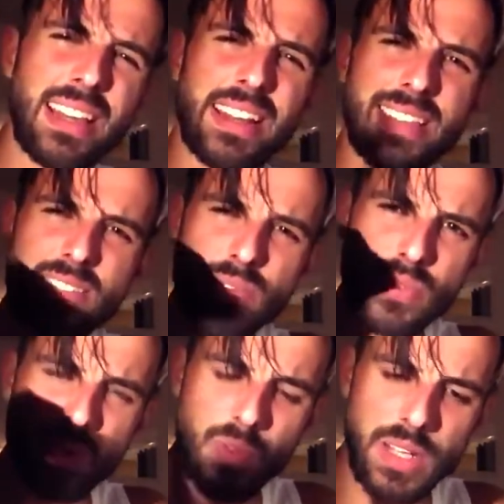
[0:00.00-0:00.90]
a lesson for
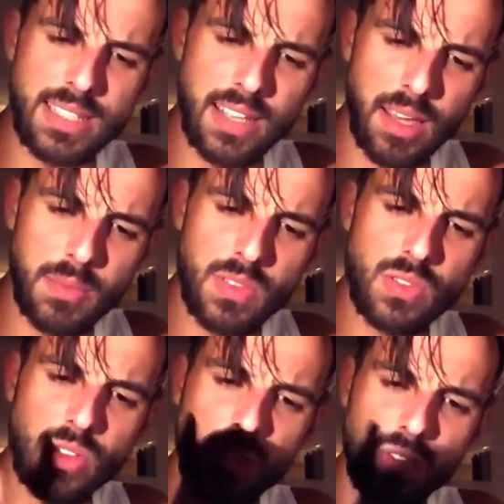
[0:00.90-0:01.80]
3 times
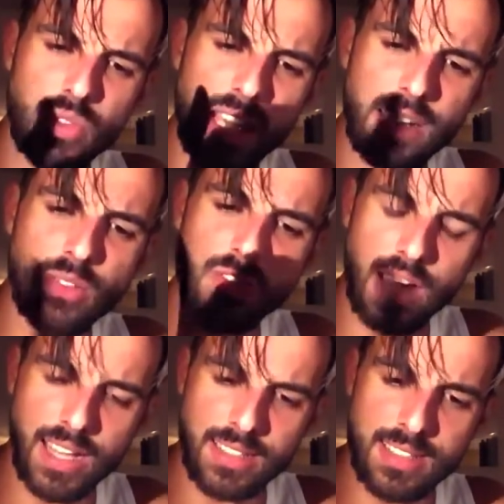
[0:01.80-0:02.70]
to get it
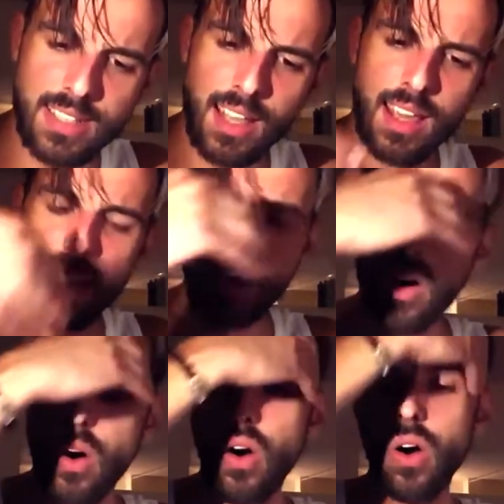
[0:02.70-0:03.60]
right.
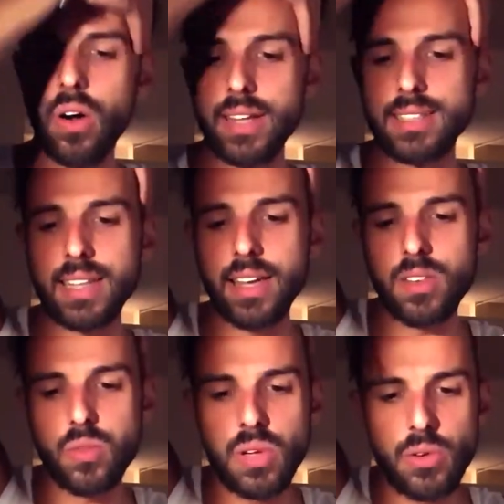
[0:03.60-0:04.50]
Or it's like
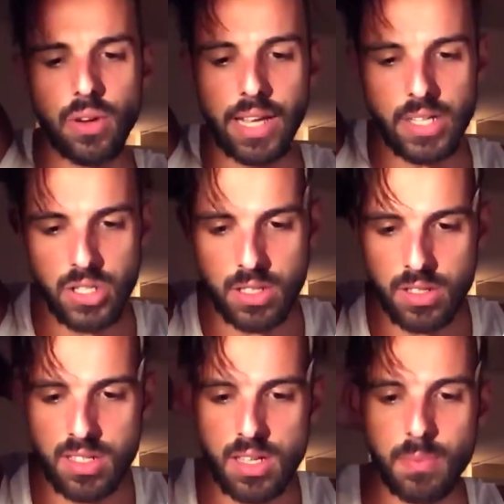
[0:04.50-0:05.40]
3
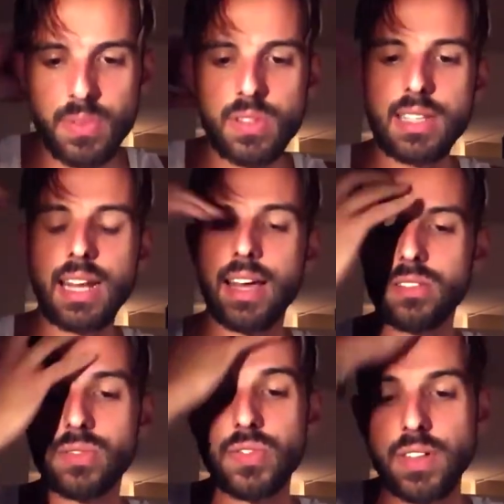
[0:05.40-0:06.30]
relationships that had
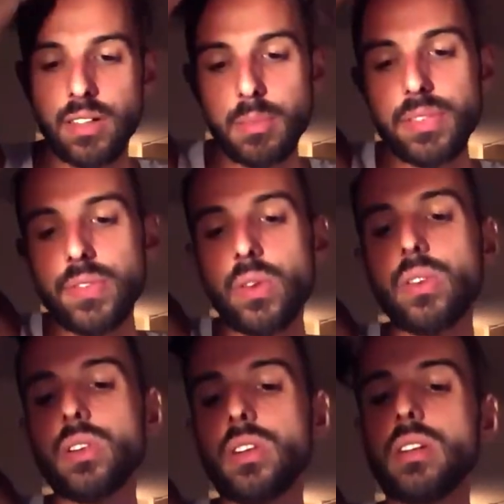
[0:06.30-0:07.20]
to fail before
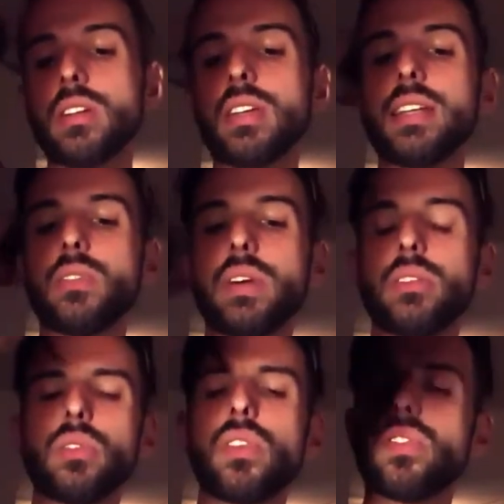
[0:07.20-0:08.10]
you're gonna get it right.
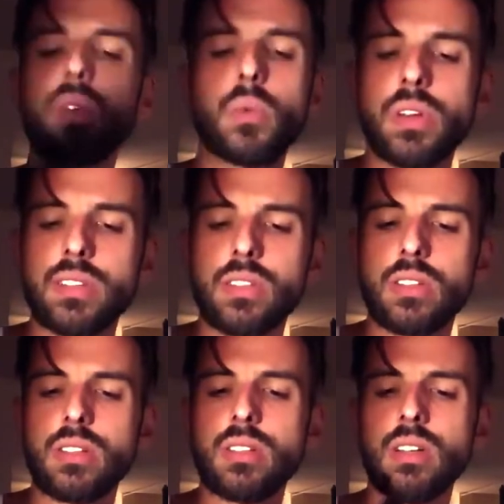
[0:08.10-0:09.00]
Or the third one is
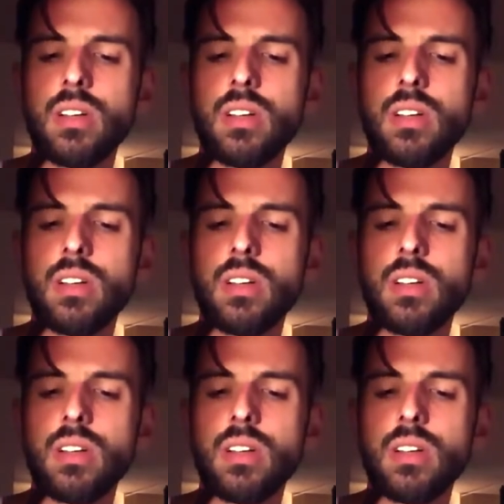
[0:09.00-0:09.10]
gonna,